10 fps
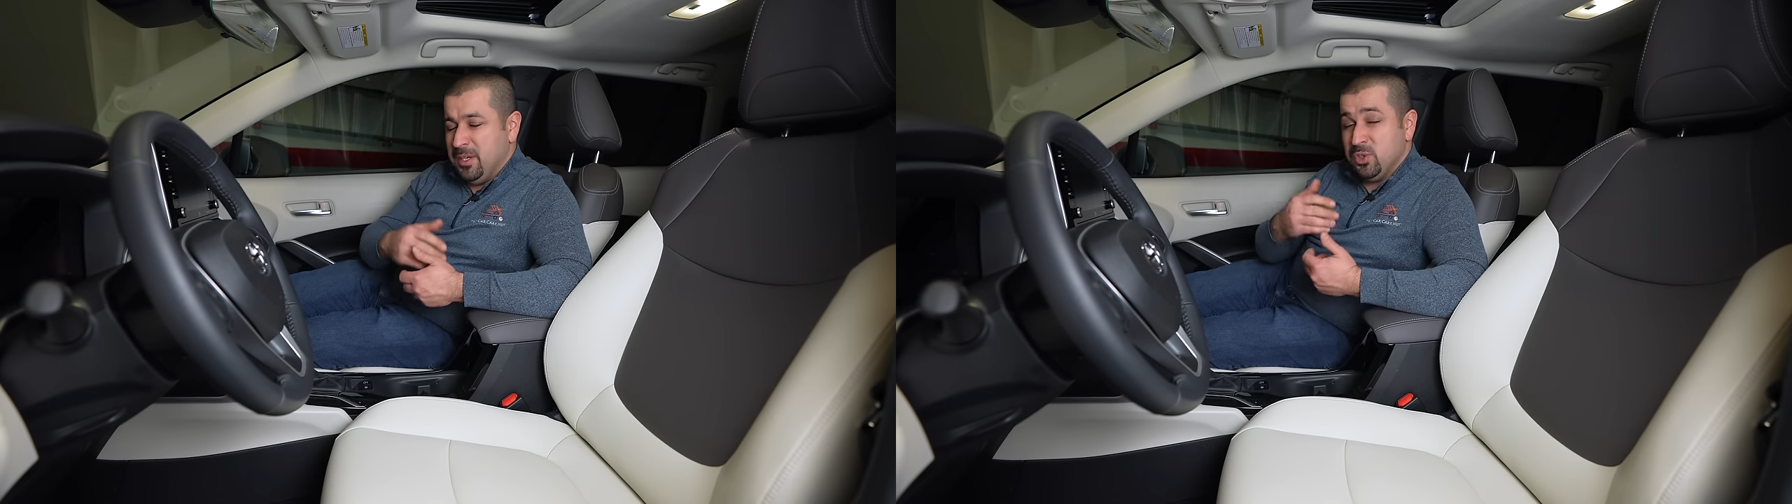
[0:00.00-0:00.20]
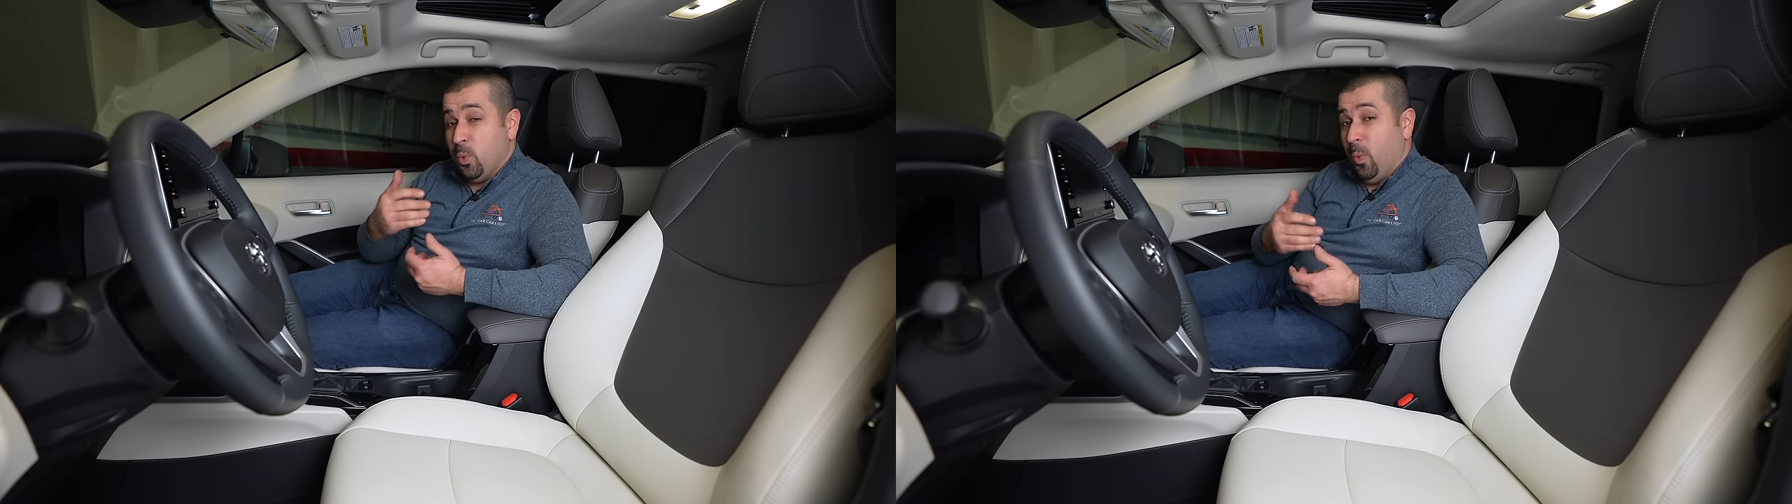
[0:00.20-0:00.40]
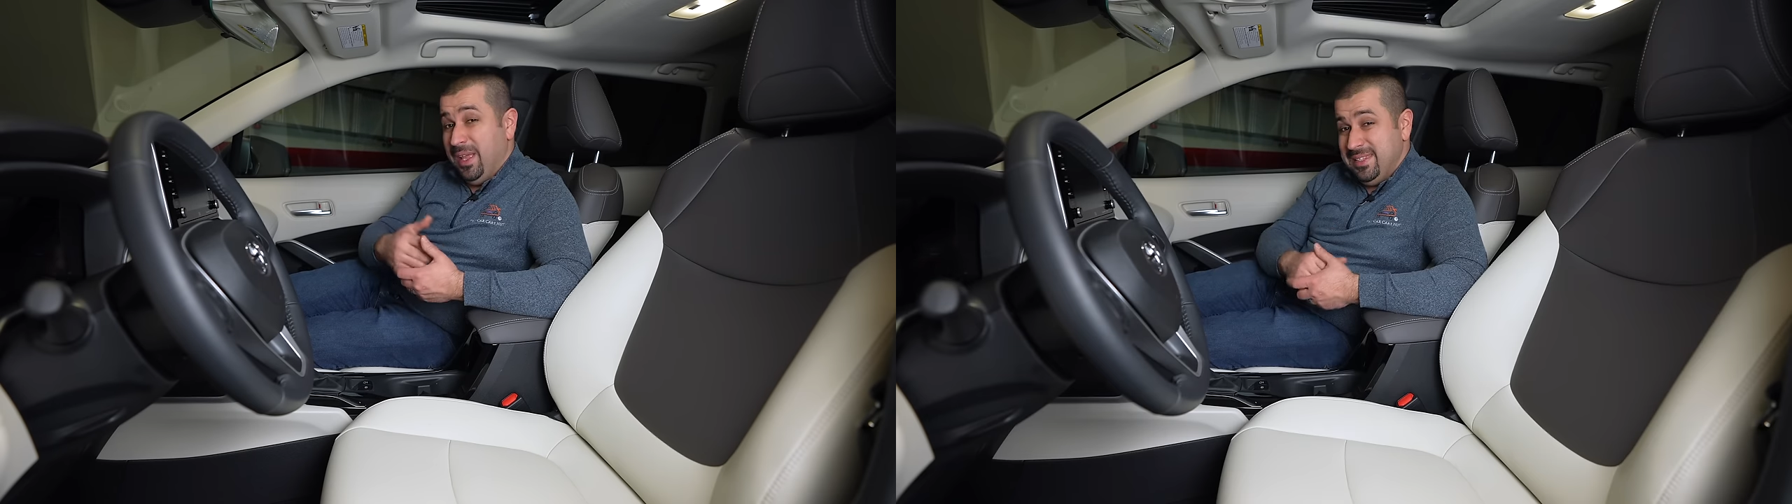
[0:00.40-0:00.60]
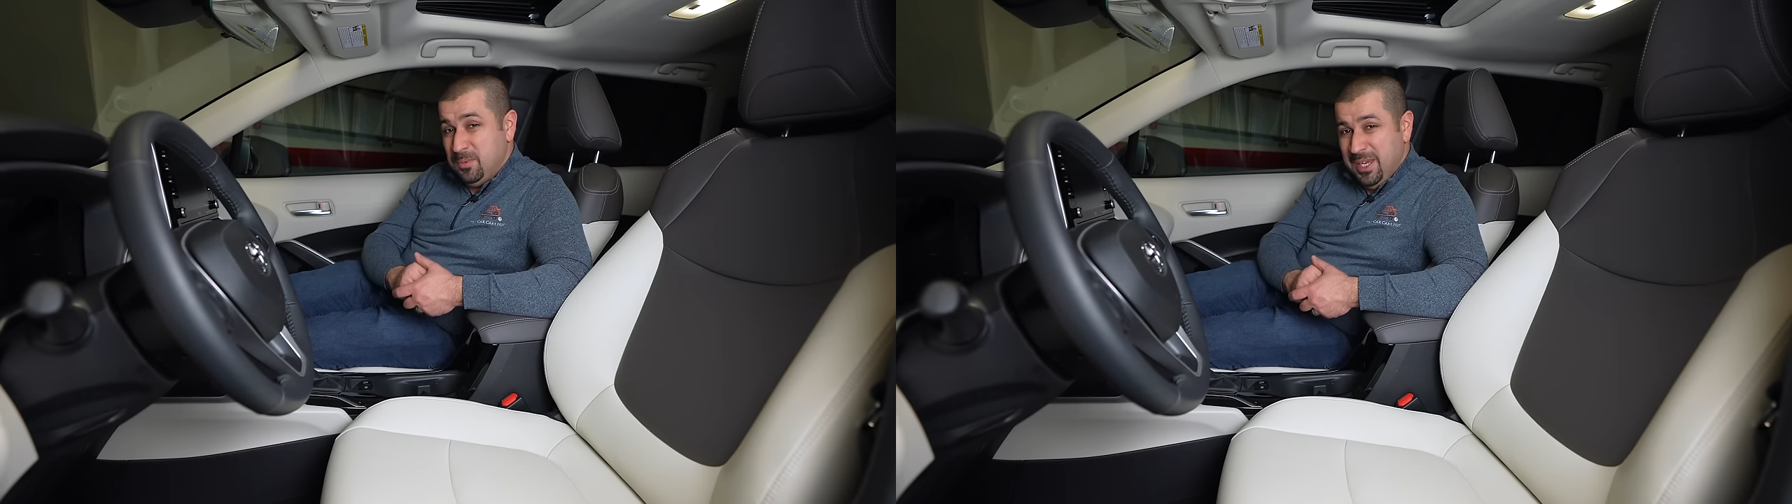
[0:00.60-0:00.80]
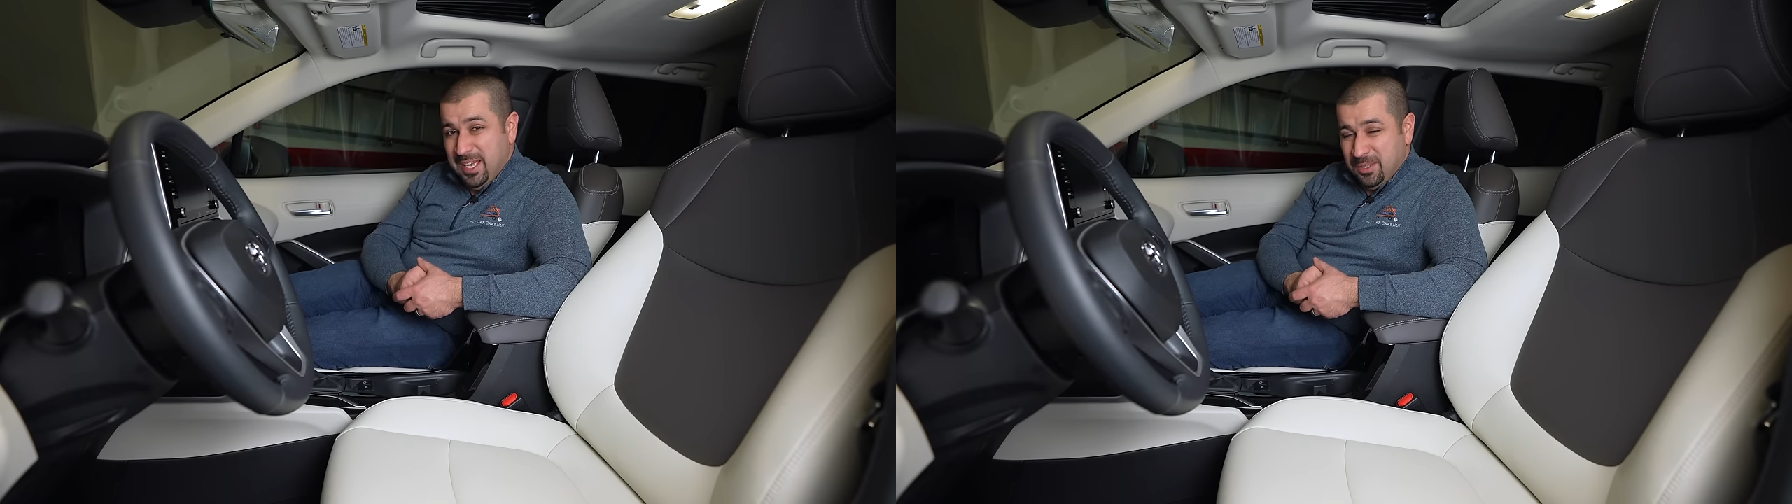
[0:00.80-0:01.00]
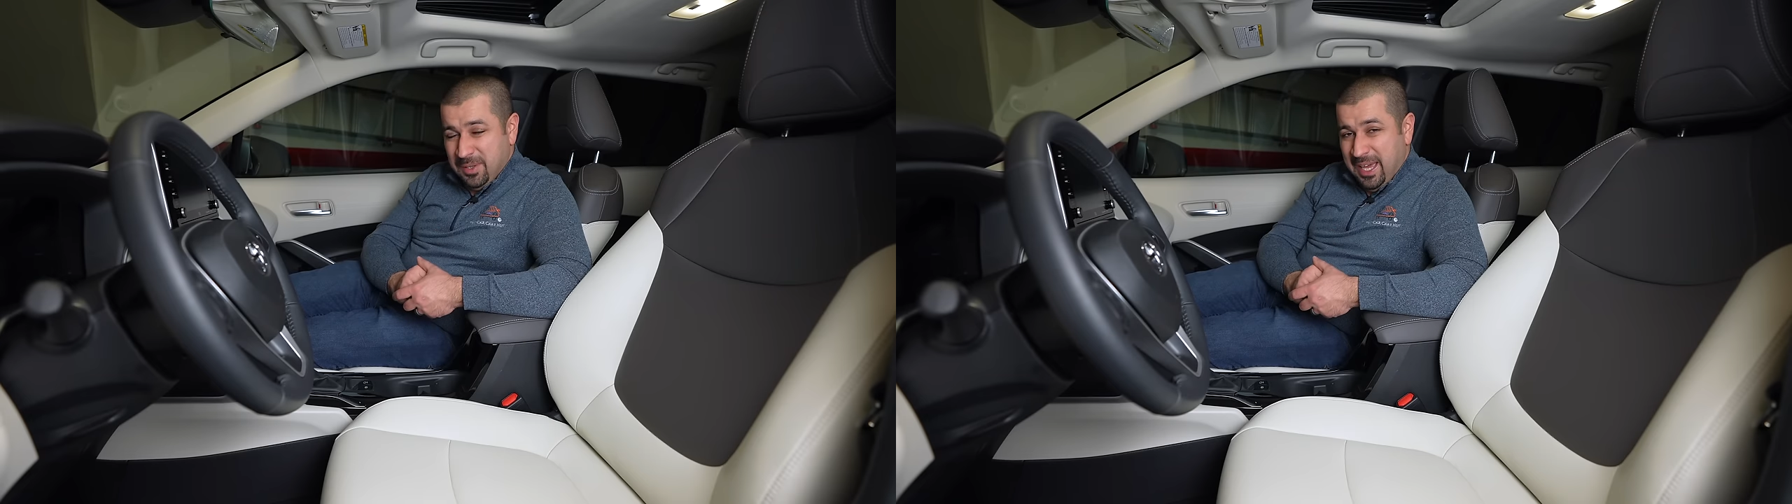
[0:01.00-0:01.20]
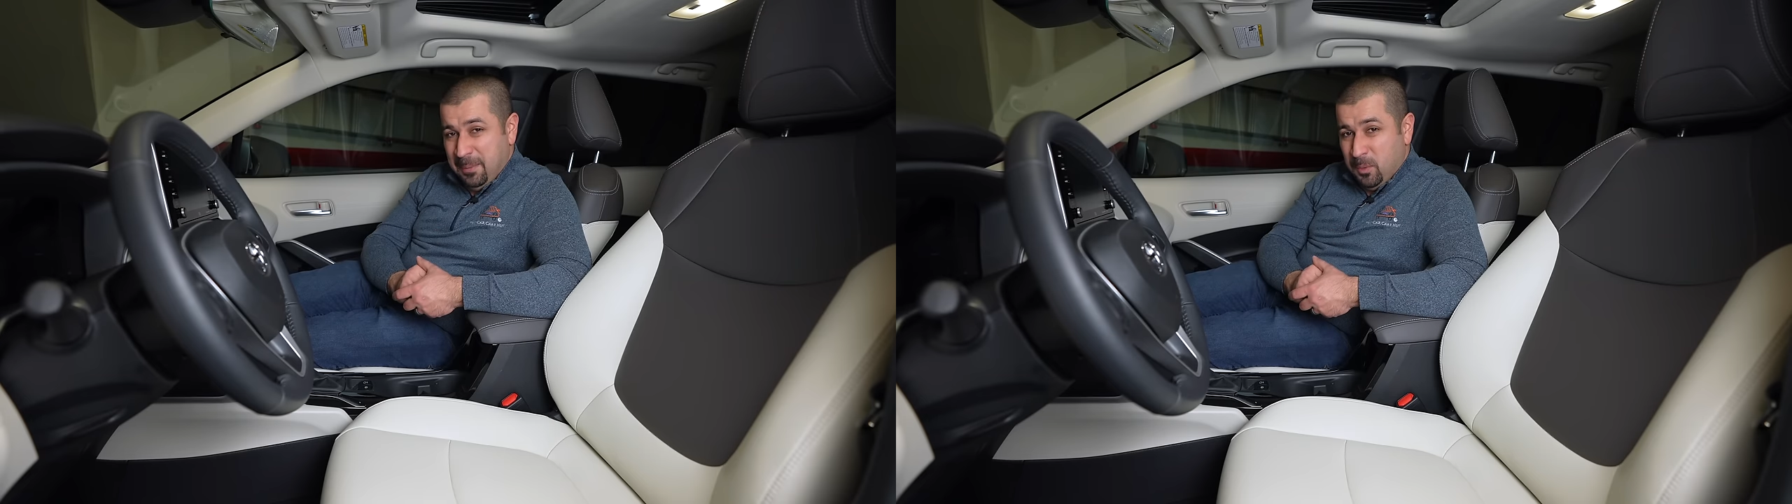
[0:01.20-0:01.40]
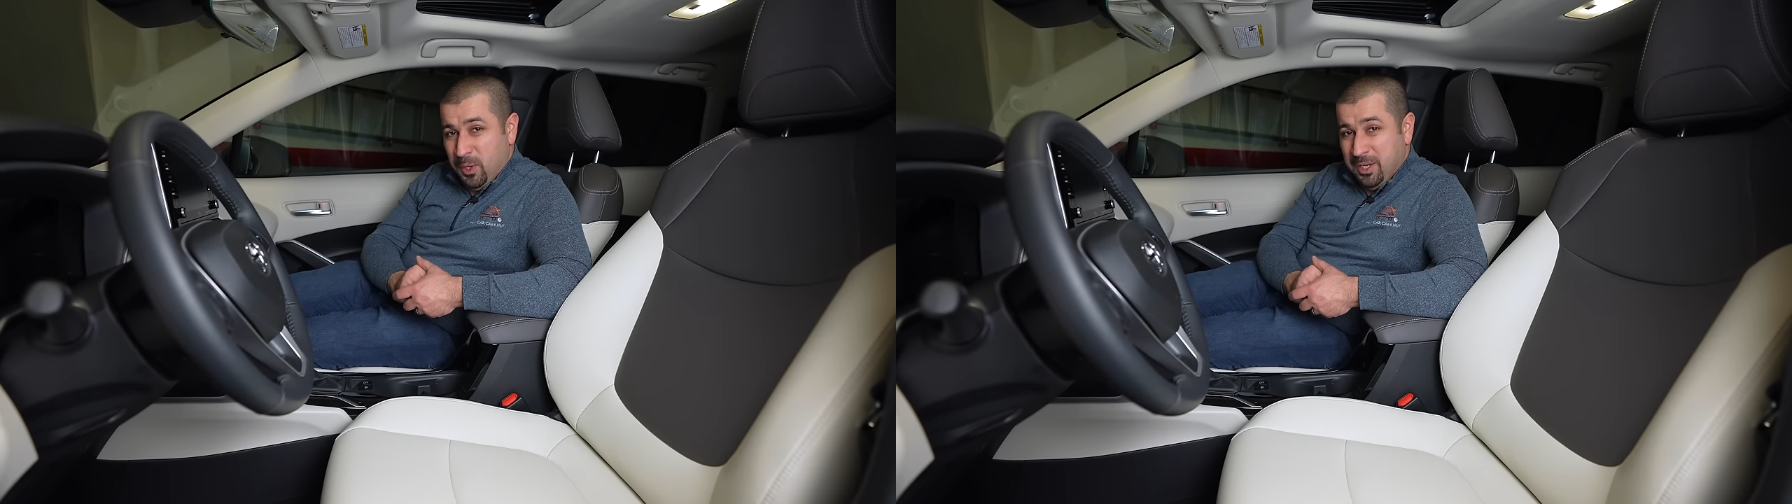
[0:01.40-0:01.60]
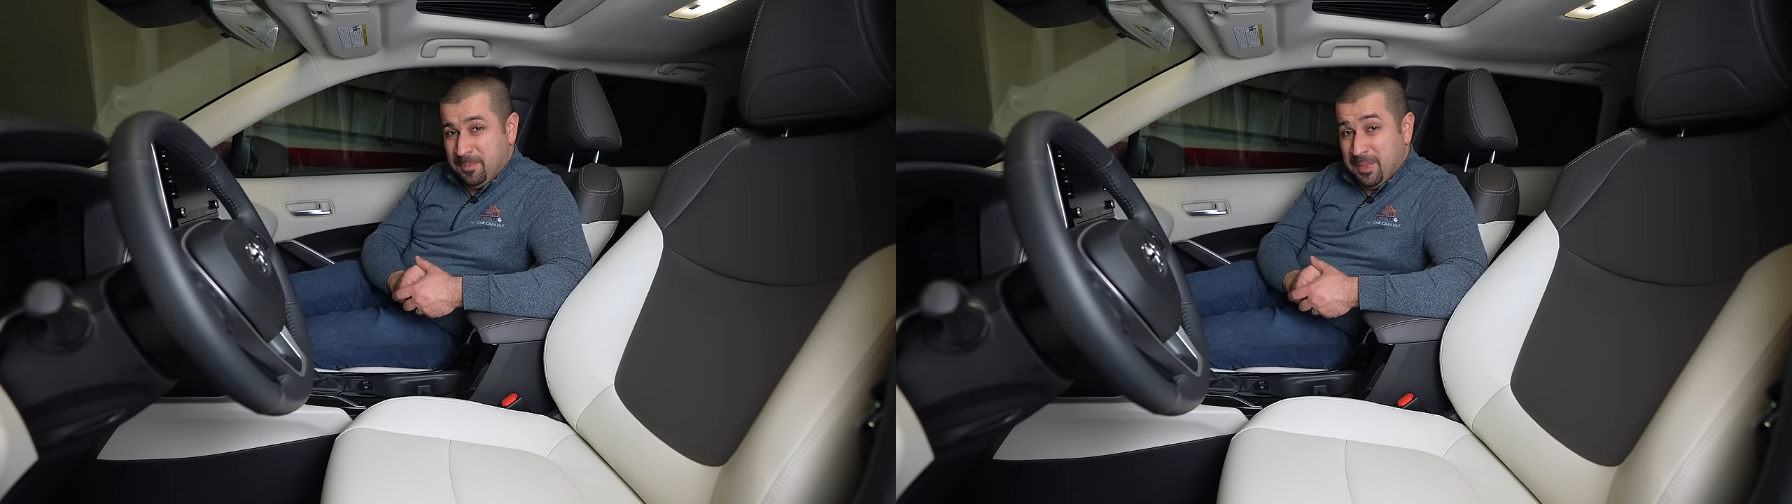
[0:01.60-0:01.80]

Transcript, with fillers: So once we get to that point,